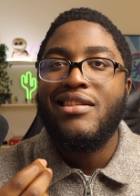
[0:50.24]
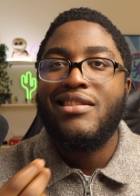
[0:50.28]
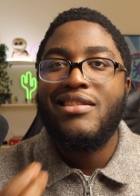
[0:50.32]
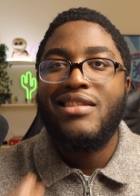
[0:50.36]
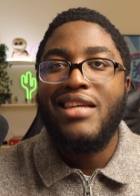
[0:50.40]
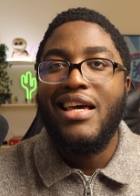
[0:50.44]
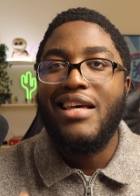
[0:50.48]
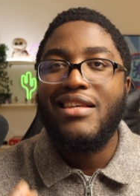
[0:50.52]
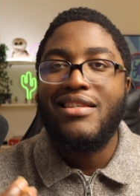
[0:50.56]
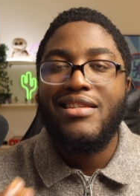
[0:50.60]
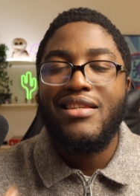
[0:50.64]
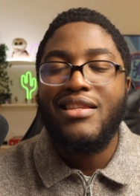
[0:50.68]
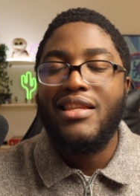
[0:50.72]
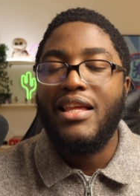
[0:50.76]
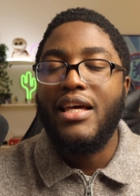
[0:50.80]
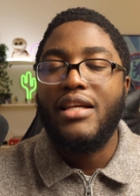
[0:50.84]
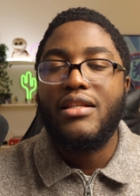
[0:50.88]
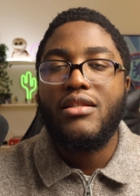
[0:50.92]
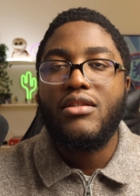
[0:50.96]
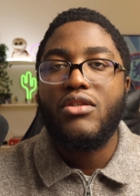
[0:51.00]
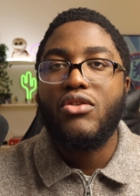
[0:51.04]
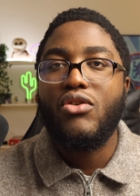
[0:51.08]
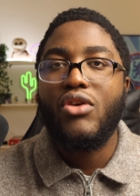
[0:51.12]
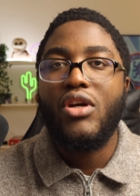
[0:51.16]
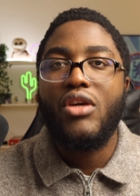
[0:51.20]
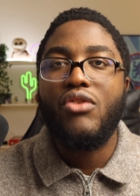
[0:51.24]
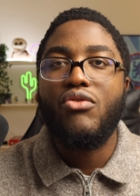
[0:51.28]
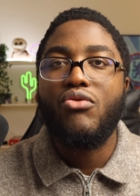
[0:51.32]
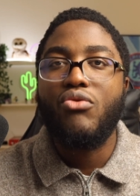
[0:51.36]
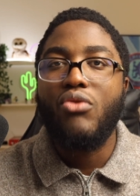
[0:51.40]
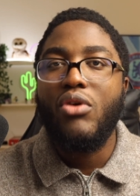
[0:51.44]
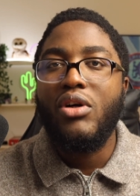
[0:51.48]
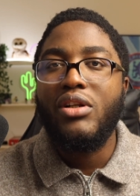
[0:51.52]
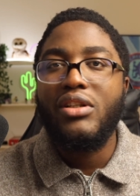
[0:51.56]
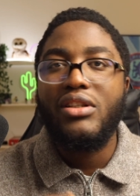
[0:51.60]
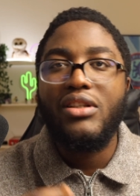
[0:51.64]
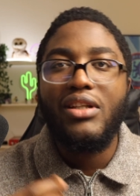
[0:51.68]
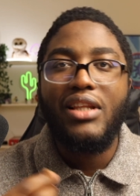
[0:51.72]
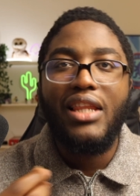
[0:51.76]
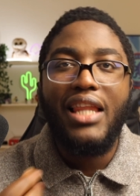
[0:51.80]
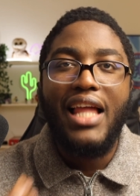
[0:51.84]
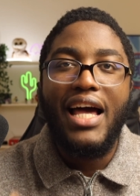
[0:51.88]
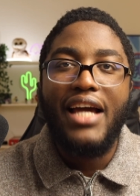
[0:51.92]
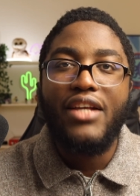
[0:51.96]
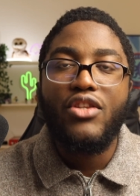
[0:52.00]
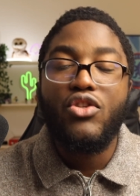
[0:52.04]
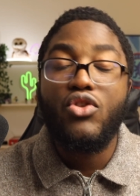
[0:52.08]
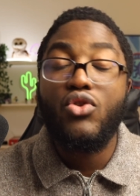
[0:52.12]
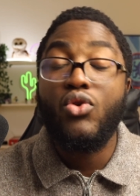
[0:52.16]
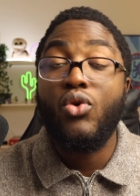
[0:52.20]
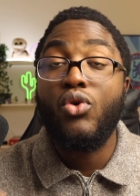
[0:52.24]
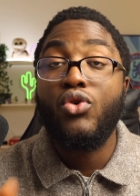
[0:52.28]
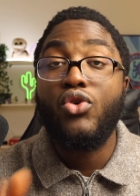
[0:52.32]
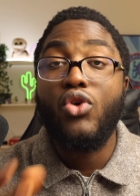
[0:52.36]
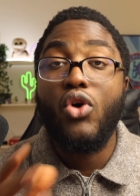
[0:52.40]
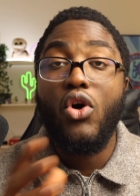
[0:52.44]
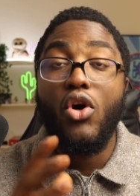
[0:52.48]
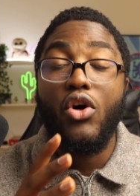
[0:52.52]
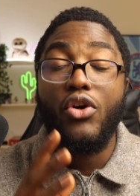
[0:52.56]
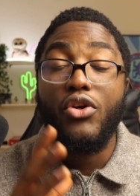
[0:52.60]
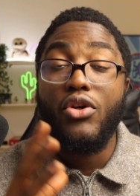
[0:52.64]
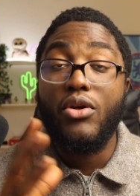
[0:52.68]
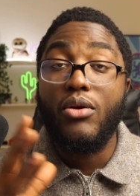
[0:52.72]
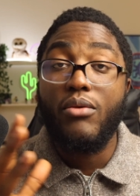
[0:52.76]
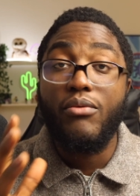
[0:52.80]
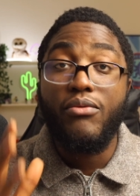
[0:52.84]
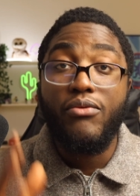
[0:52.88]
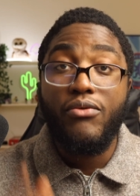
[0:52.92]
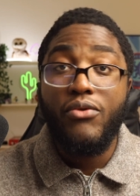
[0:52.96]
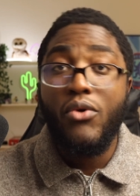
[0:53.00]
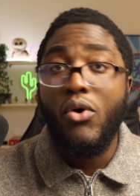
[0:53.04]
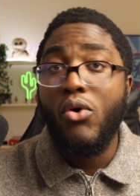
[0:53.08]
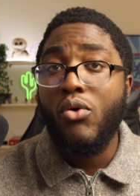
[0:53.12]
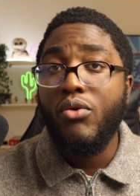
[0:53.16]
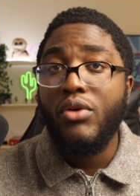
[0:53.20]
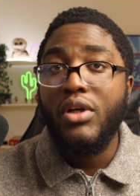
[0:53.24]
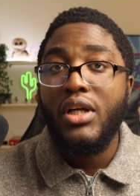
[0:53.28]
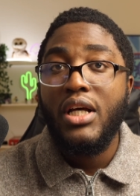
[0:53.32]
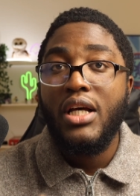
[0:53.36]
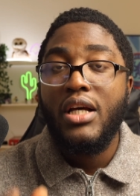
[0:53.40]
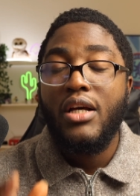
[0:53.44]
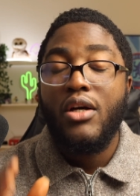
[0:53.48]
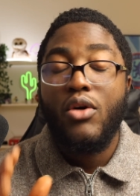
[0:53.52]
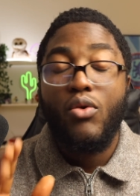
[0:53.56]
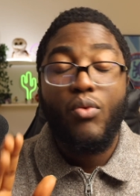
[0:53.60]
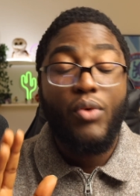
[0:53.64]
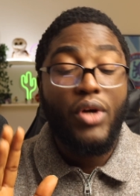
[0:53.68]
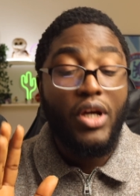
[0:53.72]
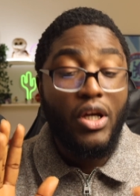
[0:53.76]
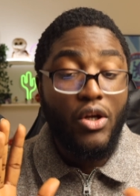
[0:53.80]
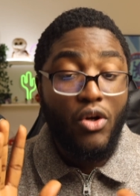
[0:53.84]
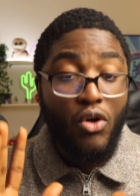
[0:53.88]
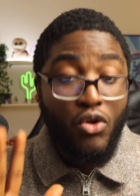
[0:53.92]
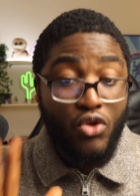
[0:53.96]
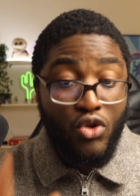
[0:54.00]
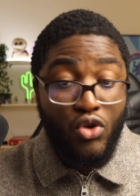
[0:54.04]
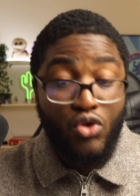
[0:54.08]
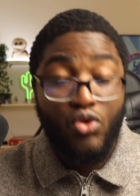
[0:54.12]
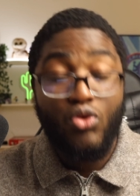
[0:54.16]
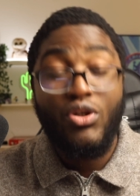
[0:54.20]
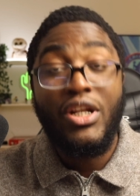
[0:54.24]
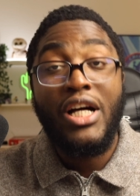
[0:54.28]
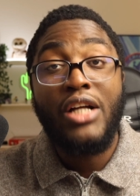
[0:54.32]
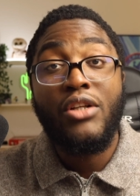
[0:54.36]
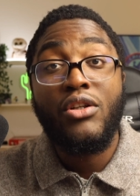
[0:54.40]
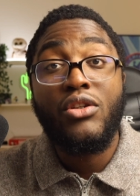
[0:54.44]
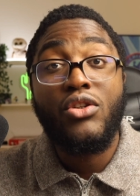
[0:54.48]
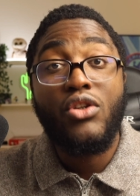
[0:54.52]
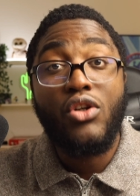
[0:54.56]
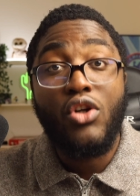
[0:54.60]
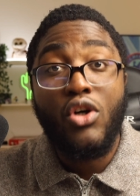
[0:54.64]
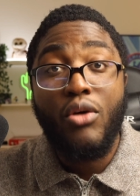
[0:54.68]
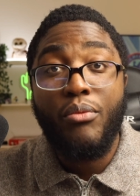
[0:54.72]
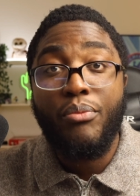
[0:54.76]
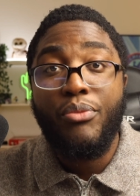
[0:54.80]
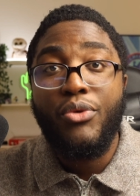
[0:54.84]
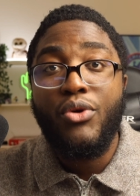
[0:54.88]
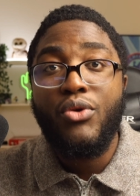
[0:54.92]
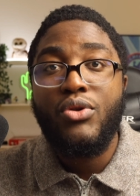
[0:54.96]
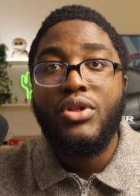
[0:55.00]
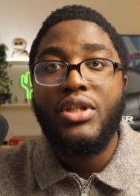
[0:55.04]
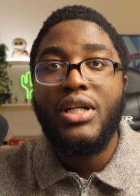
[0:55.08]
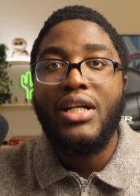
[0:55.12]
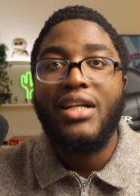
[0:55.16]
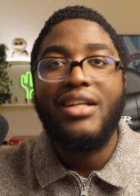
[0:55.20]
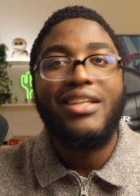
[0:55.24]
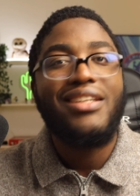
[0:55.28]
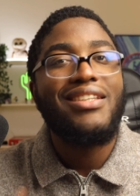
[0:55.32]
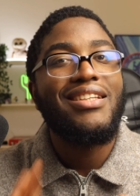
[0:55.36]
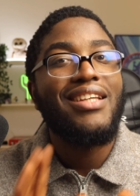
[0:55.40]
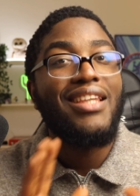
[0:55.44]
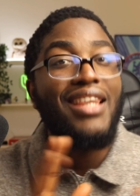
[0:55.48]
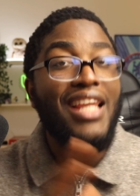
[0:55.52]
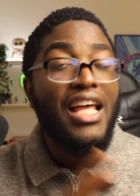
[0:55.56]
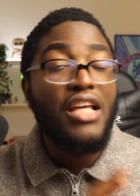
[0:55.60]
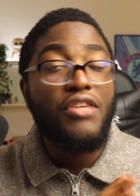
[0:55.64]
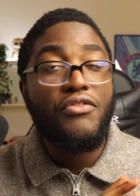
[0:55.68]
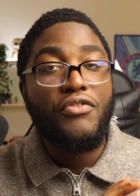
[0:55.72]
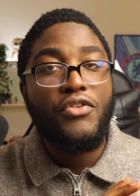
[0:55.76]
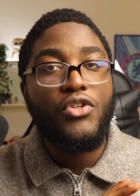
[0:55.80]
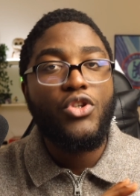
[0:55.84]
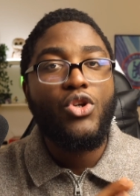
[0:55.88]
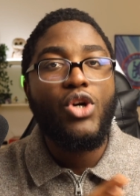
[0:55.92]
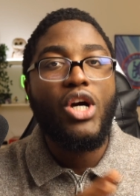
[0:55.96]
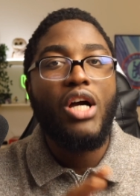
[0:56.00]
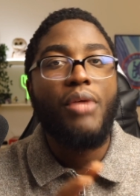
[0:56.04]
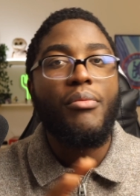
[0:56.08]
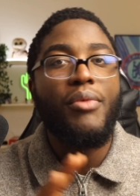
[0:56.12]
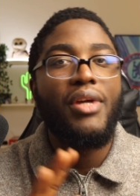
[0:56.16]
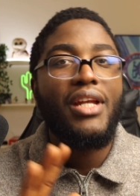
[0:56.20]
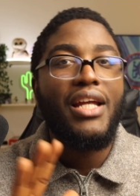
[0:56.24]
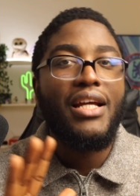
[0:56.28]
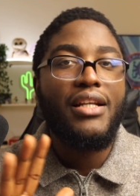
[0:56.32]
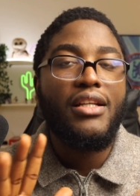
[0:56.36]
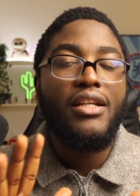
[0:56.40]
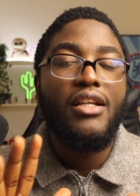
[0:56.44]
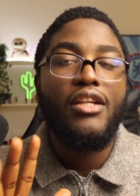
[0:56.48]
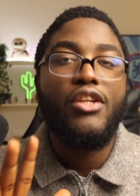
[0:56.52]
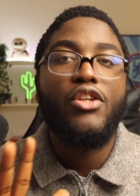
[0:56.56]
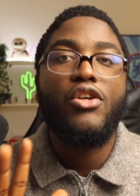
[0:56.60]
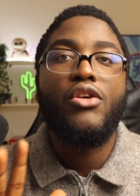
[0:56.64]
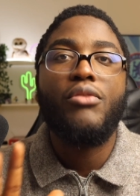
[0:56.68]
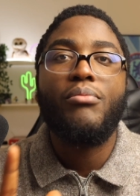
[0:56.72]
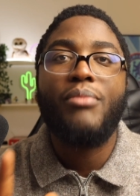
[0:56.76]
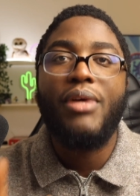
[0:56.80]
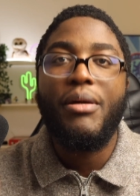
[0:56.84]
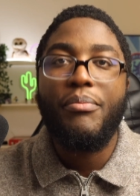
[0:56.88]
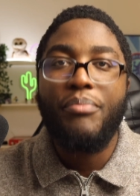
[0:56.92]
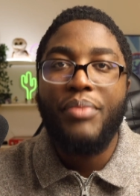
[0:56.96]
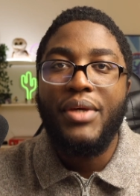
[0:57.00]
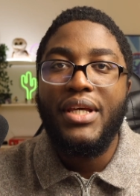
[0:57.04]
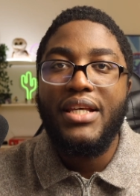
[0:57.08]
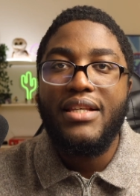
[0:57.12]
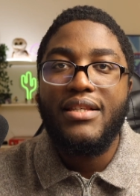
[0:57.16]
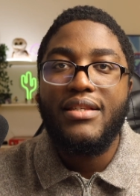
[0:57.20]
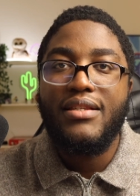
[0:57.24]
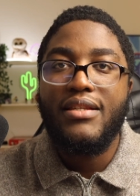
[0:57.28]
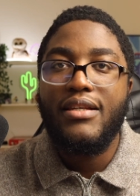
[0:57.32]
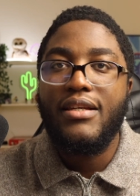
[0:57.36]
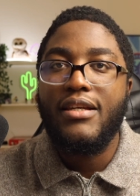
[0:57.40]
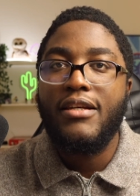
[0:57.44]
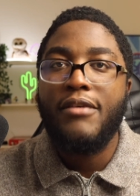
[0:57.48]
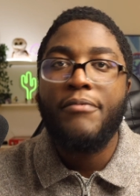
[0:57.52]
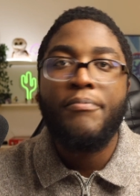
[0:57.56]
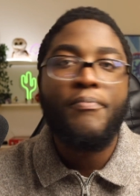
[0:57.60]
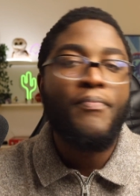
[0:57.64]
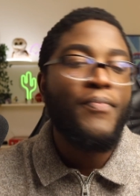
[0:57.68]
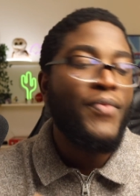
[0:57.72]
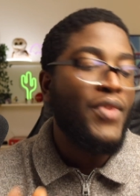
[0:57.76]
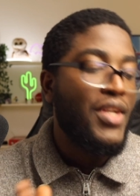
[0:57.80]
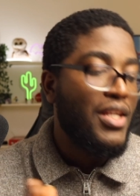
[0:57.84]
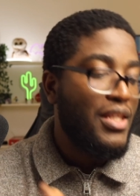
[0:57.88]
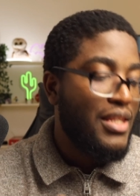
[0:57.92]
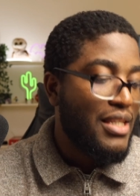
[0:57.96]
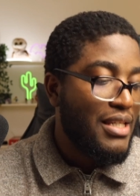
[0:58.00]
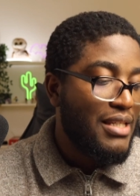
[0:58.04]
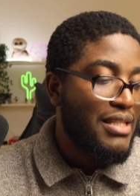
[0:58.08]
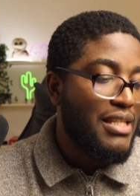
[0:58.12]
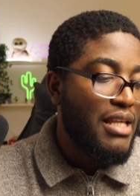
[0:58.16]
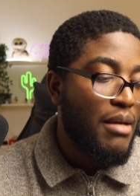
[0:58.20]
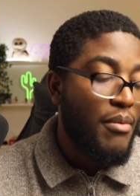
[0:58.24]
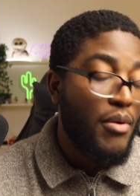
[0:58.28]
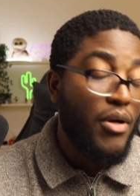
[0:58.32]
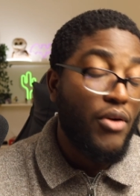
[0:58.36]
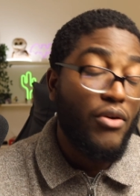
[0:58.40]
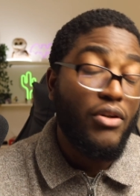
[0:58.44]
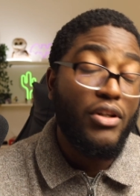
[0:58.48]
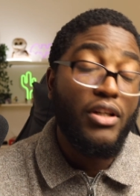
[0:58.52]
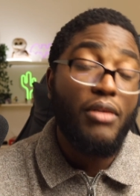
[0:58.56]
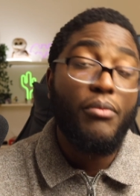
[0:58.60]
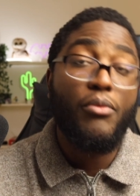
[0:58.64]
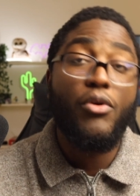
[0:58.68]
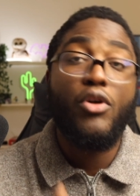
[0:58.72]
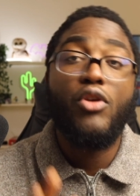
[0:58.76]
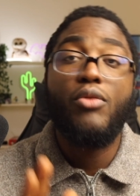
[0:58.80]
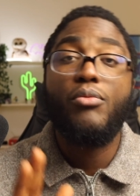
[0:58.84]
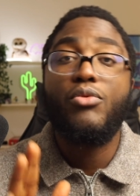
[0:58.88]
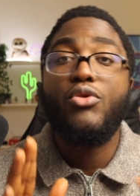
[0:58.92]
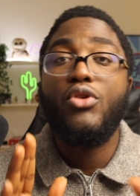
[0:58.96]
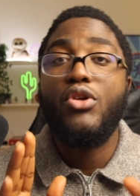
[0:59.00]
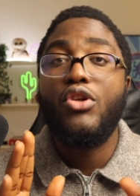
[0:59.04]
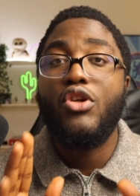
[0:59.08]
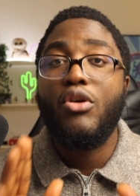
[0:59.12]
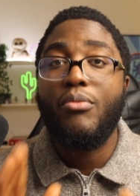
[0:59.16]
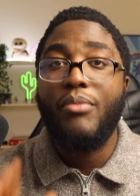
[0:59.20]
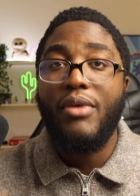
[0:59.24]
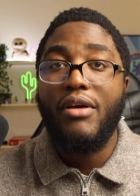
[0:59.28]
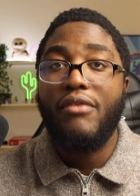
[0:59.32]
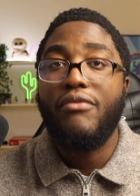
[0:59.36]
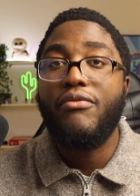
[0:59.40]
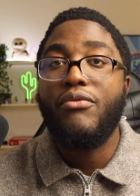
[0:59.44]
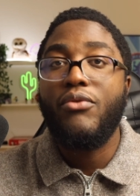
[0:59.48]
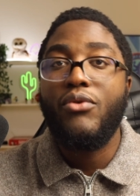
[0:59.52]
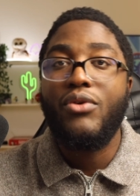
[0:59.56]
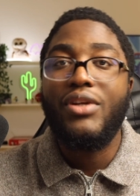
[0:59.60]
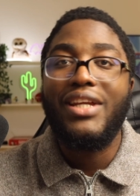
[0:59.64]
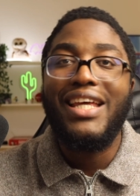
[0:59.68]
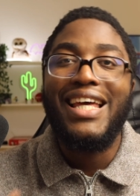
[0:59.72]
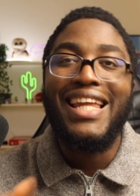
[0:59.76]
testnet. You can run the light node on your phone. We can also do that on the computer. The last video I made, I did it on my PC. This time around, I'm going to do it on my phone,